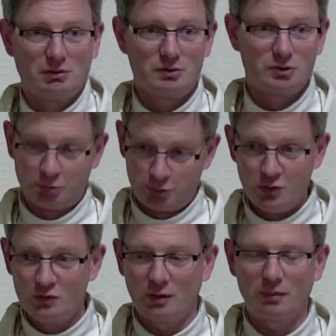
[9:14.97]
to prove
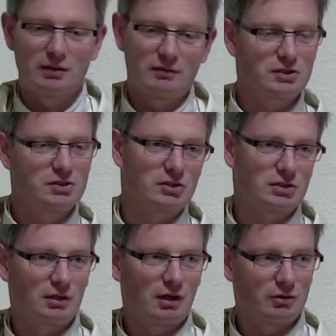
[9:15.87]
that my visions
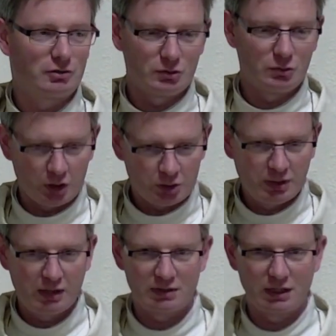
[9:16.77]
are, are true, watch me
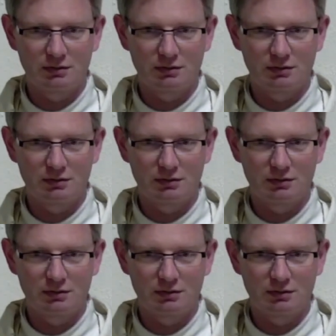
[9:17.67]
levitate.